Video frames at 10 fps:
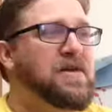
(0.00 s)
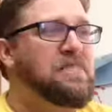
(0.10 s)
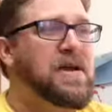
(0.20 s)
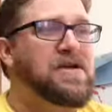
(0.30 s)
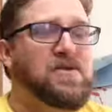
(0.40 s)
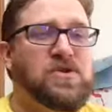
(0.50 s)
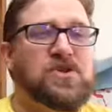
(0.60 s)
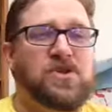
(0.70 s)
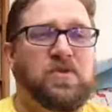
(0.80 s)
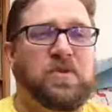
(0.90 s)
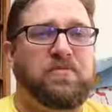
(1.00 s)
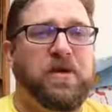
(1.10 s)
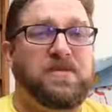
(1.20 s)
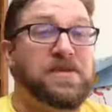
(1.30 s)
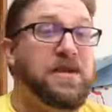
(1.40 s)
because there was just so many
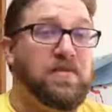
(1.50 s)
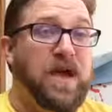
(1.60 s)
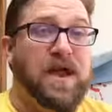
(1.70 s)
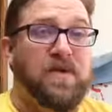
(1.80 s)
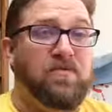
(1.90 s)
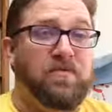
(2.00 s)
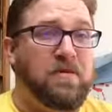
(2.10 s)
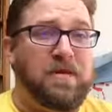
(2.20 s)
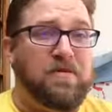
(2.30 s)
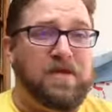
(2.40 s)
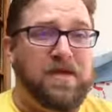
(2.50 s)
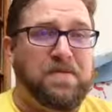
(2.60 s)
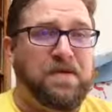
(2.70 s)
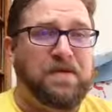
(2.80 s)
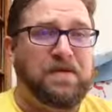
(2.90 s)
promises. I ran out of room on my
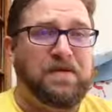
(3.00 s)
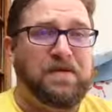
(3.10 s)
paper.